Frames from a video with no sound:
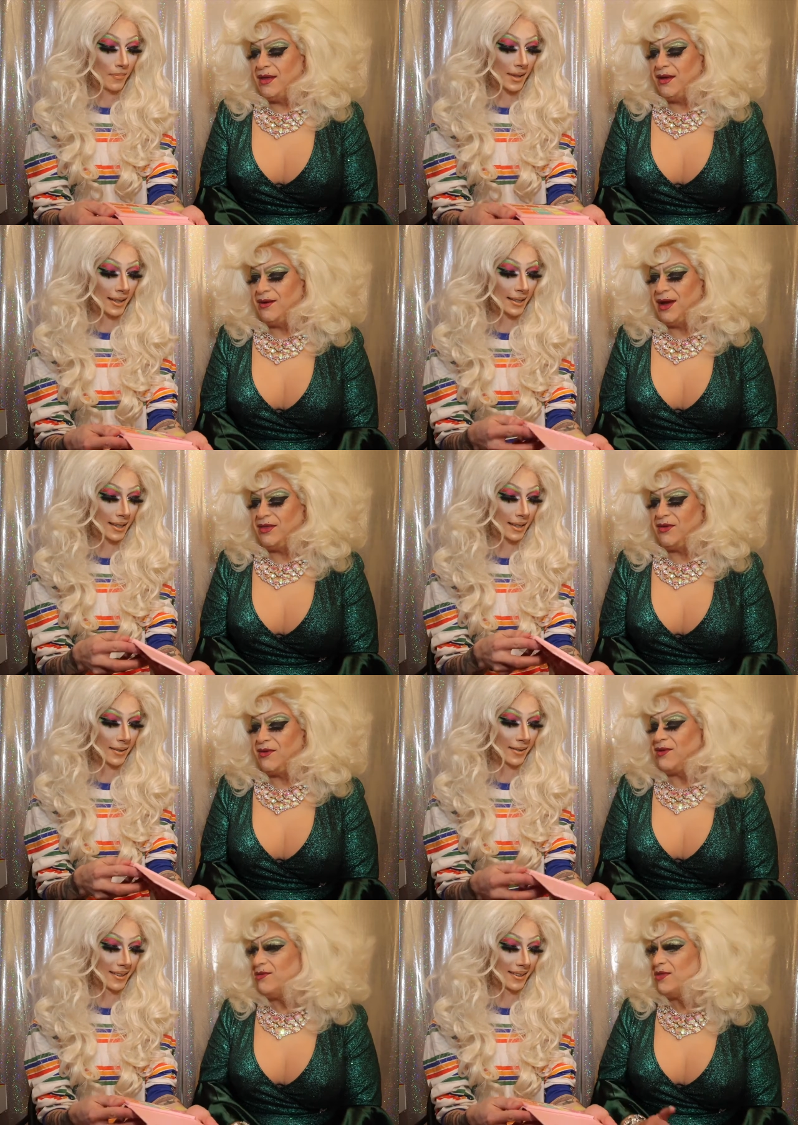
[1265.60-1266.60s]
Speaker 1: that's All right, it.
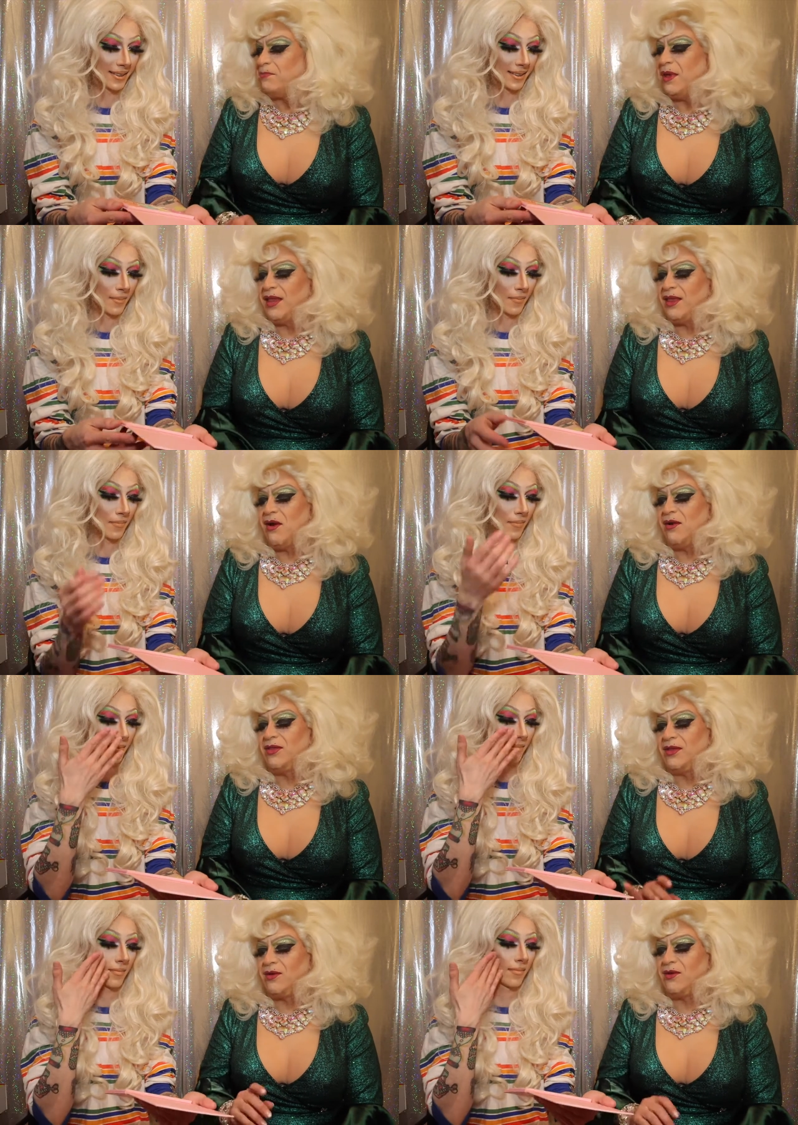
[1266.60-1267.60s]
so you use the pink and the
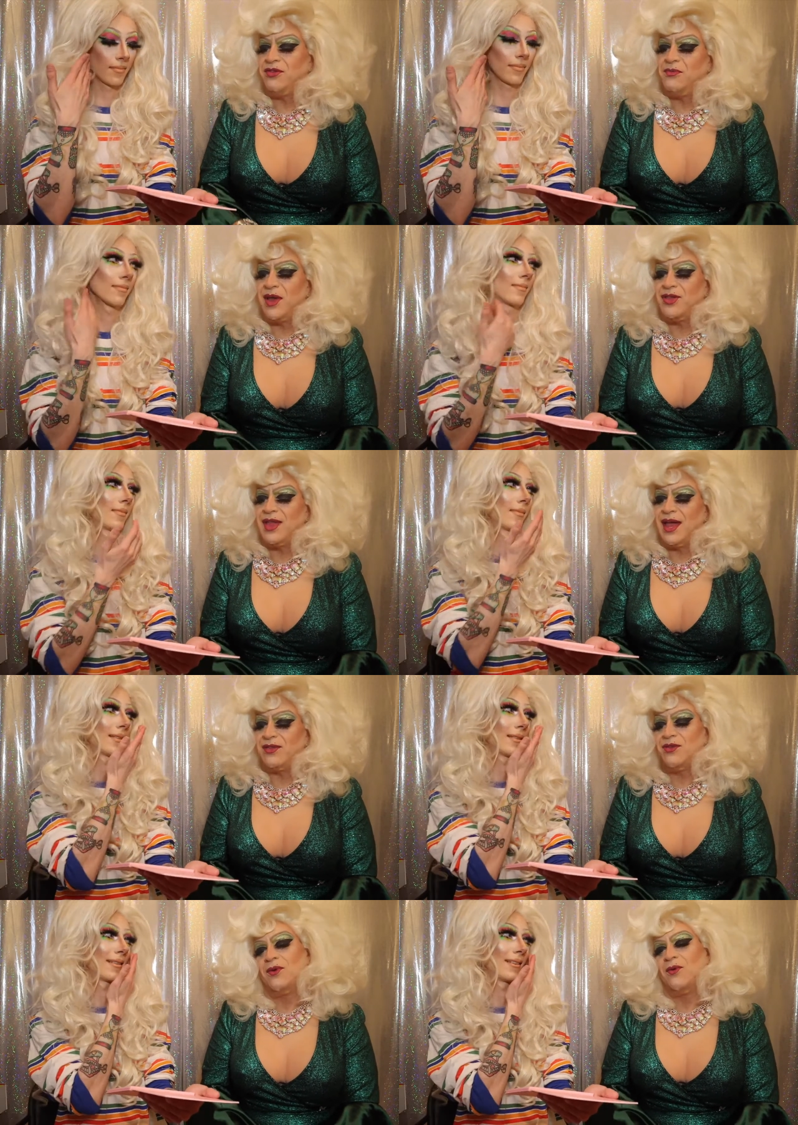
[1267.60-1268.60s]
orange. Girl, swatch
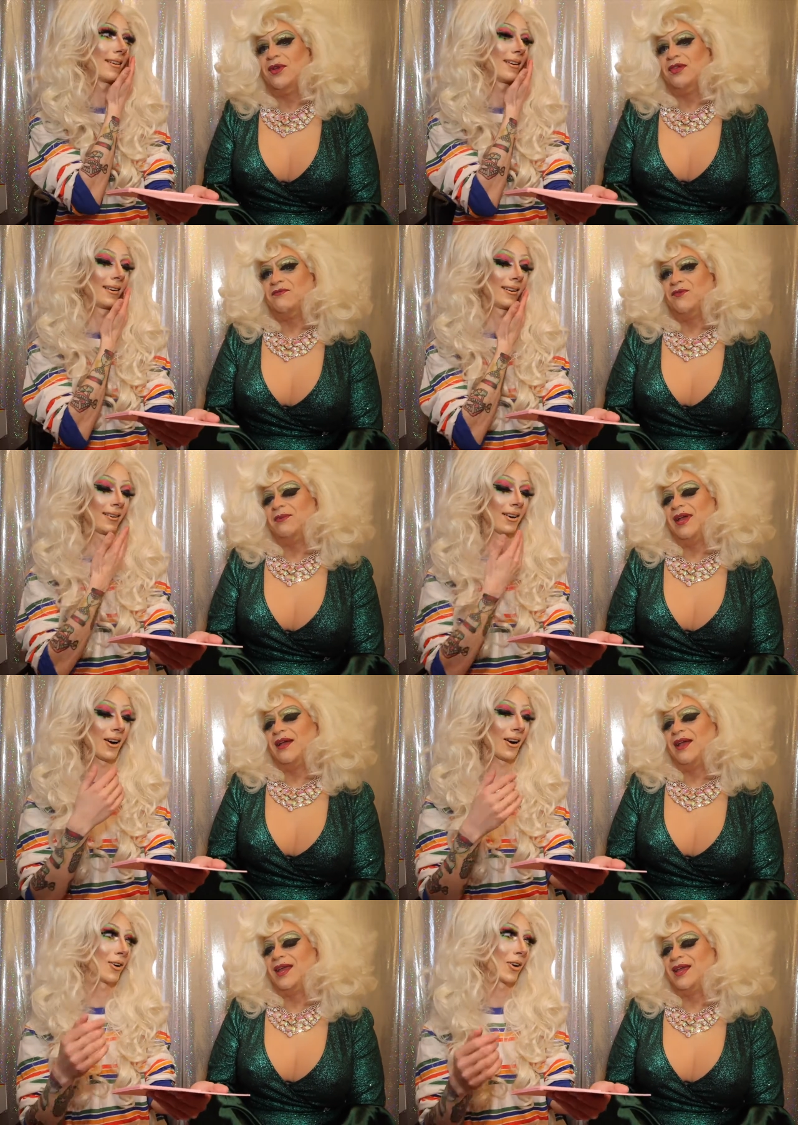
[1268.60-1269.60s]
that turquoise for me.
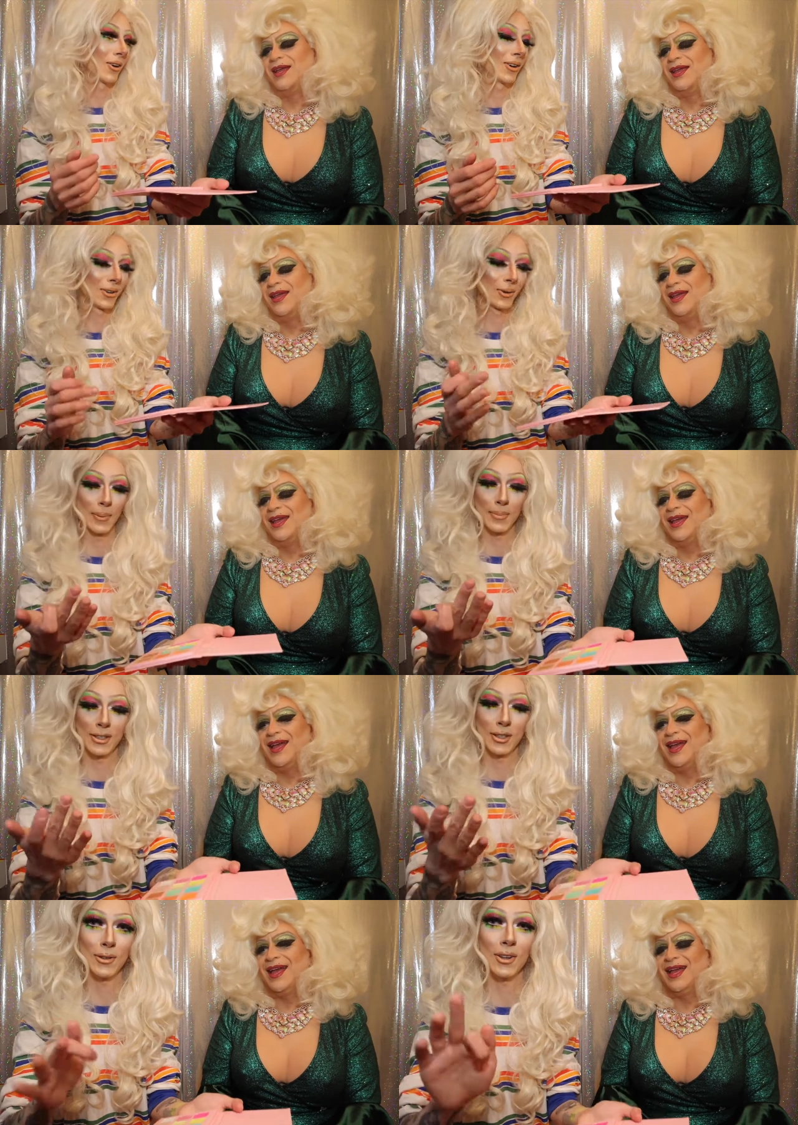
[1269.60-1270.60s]
Oh, girl, it. you want
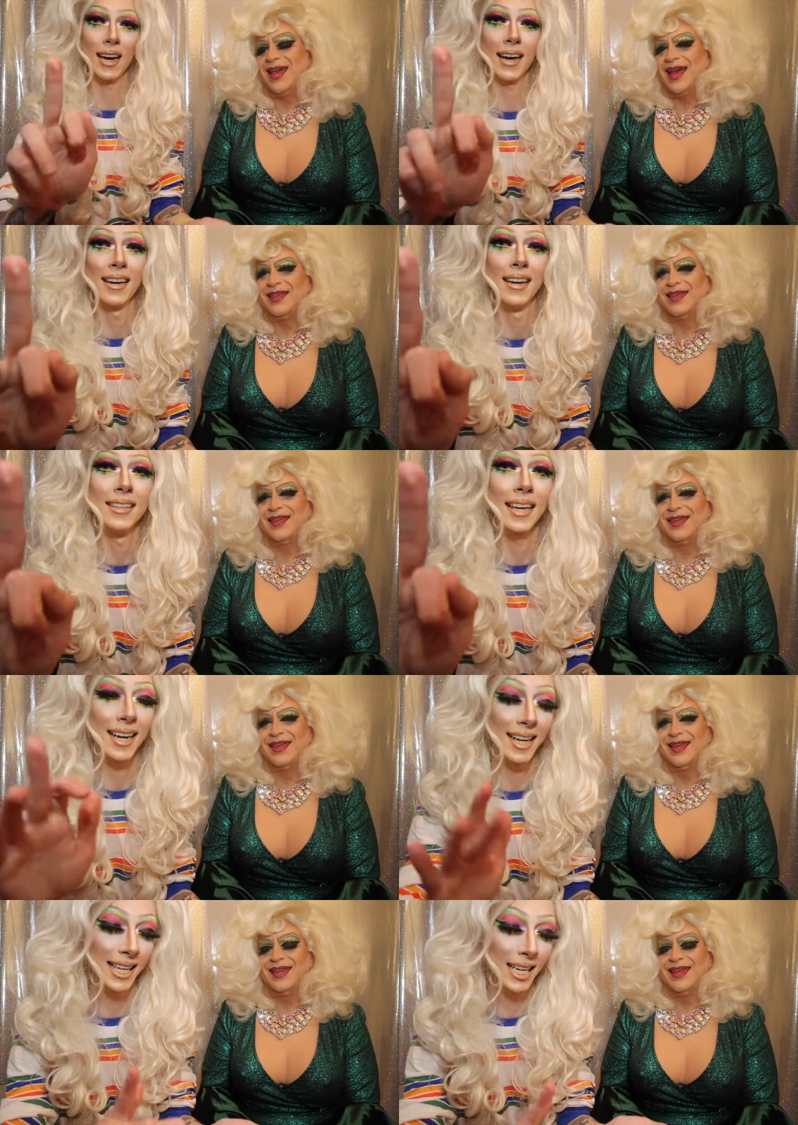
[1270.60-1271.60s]
me to? Okay. Yes.
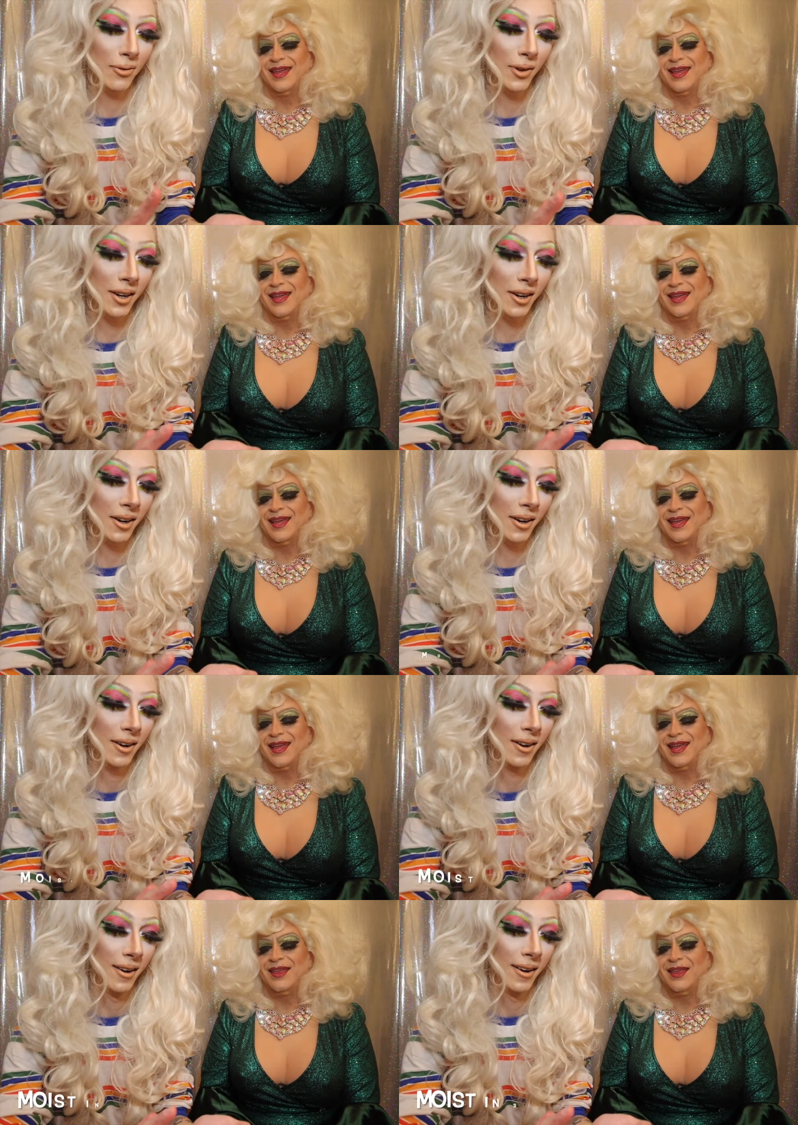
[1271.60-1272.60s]
Speaker 2: Take a clean
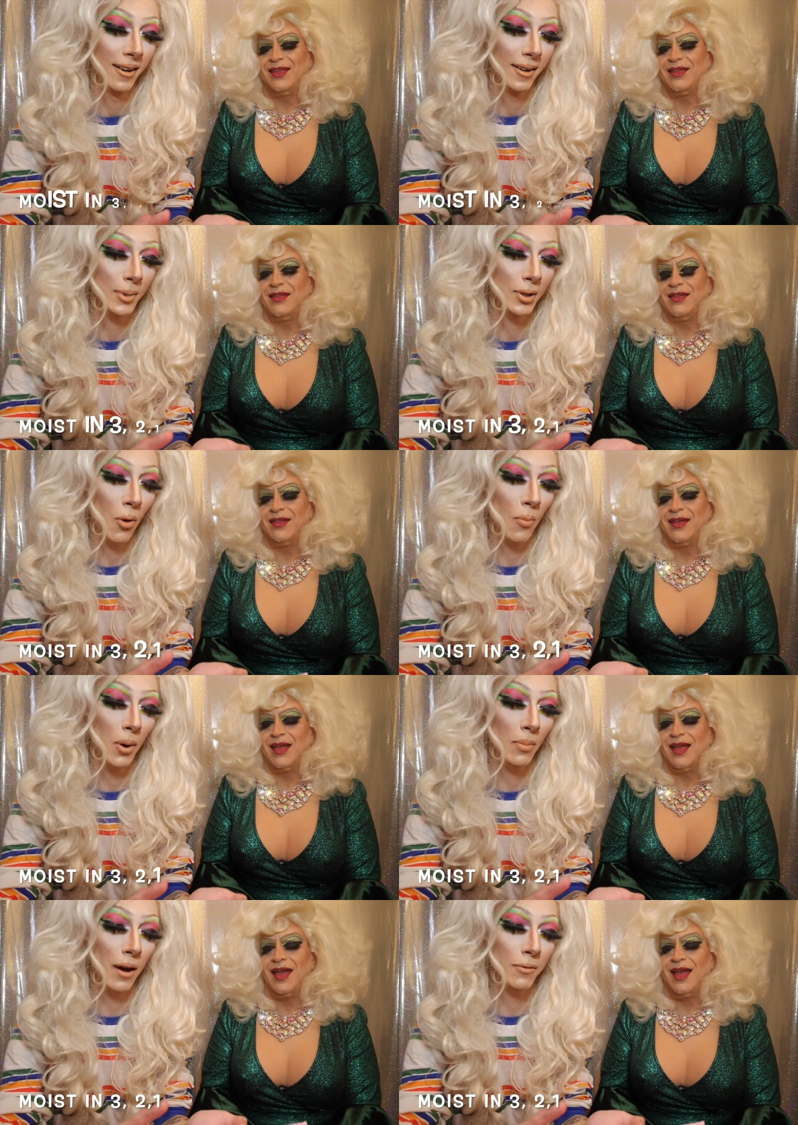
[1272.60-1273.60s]
finger. Miss
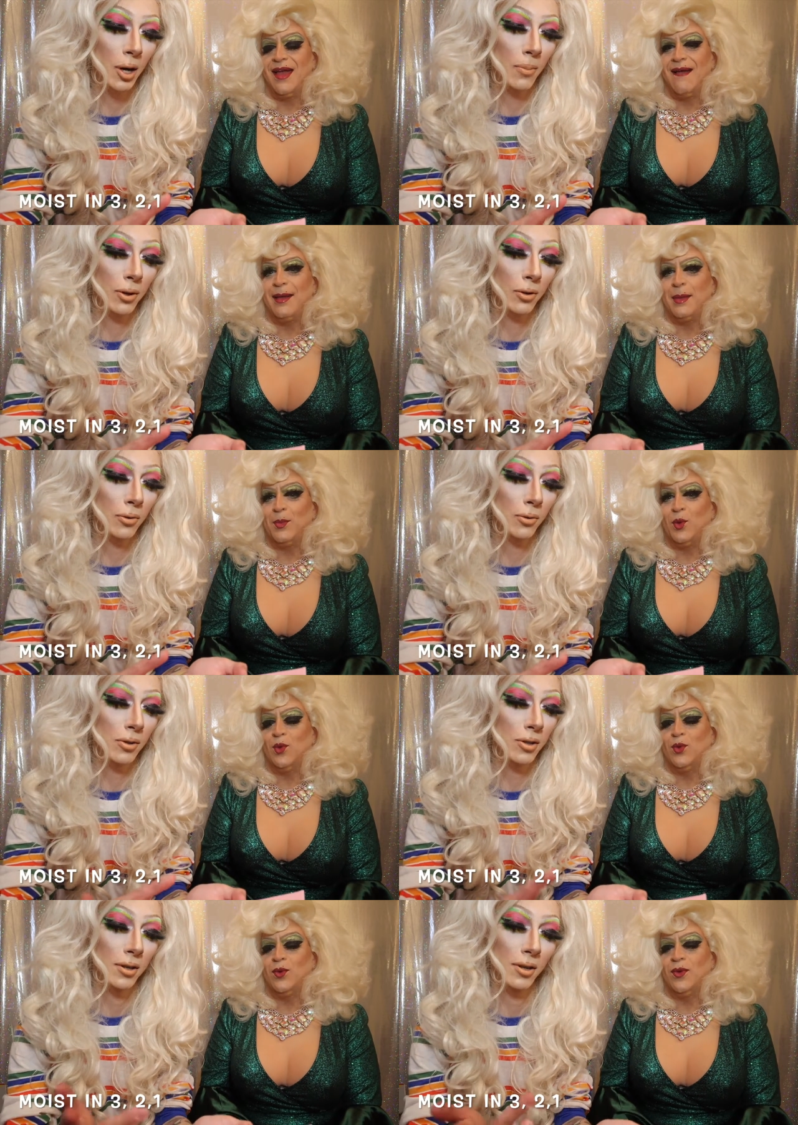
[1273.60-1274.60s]
Perm loves her
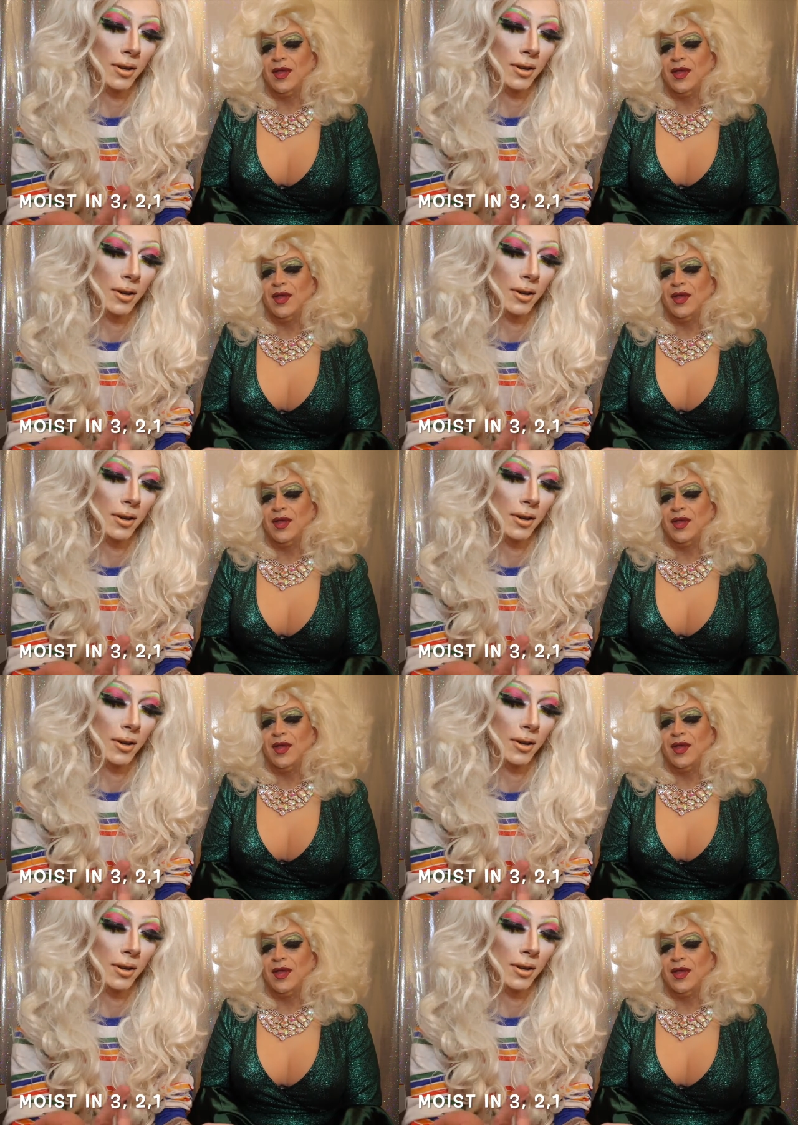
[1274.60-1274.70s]
blues.